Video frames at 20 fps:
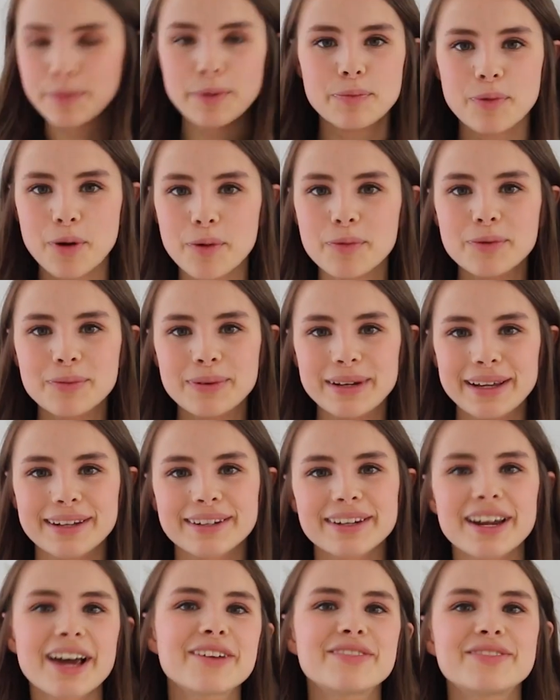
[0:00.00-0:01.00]
but probably
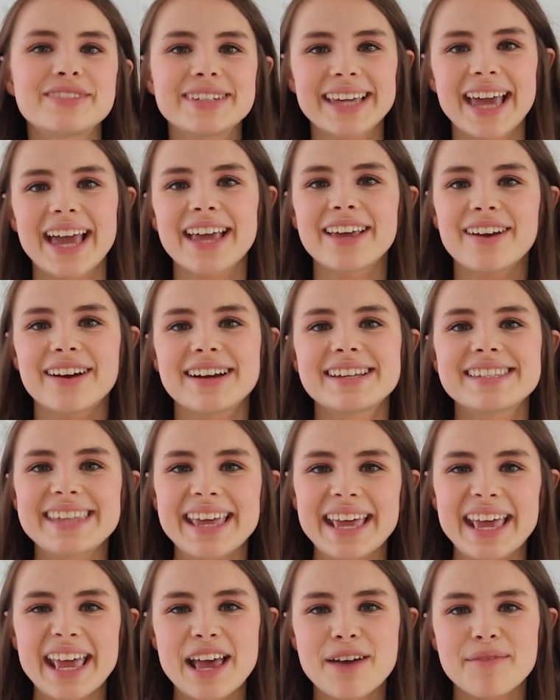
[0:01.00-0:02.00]
enough to get you guys
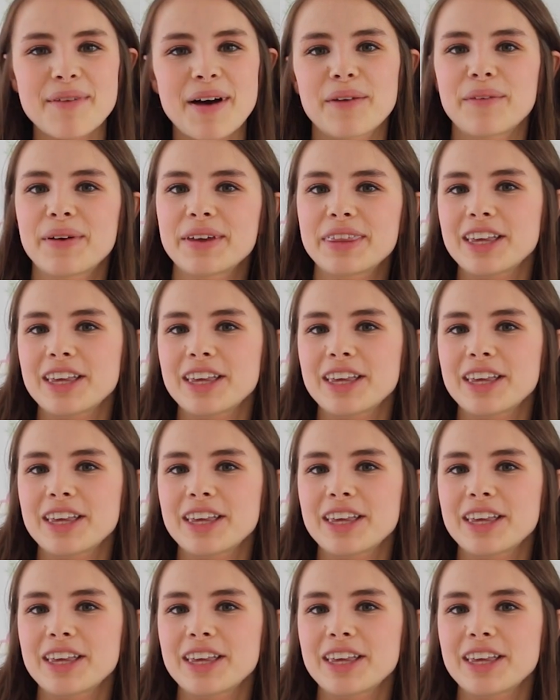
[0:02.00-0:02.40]
thinking about